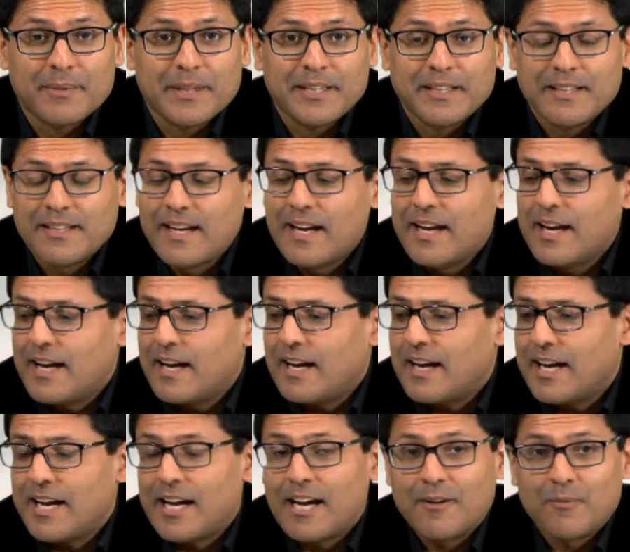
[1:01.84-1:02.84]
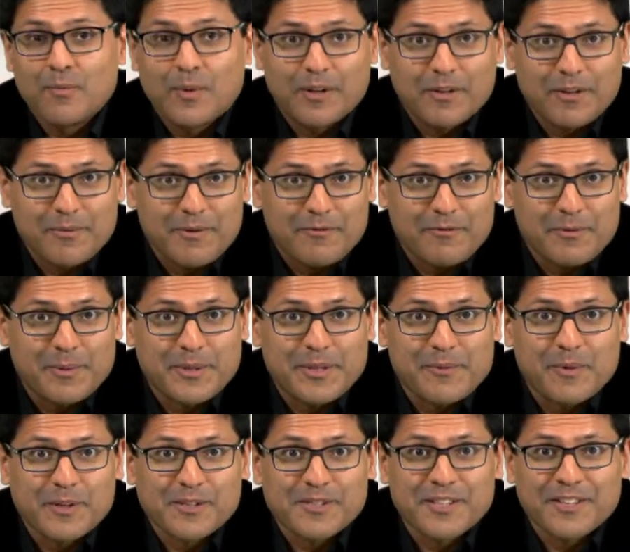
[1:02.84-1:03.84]
me. And welcome
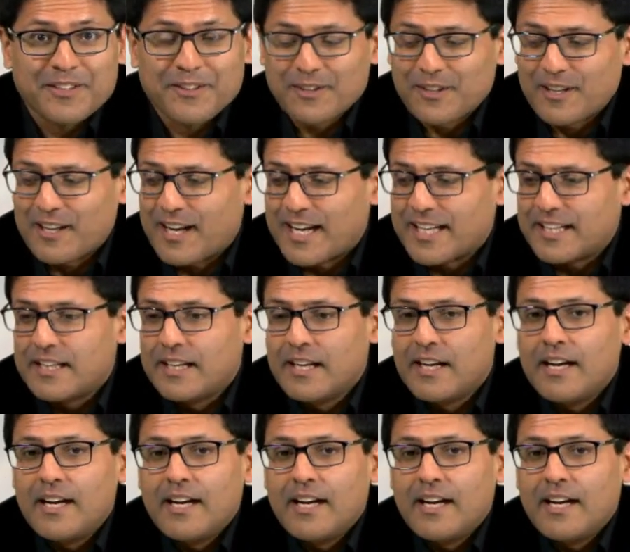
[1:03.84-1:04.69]
everybody watching online.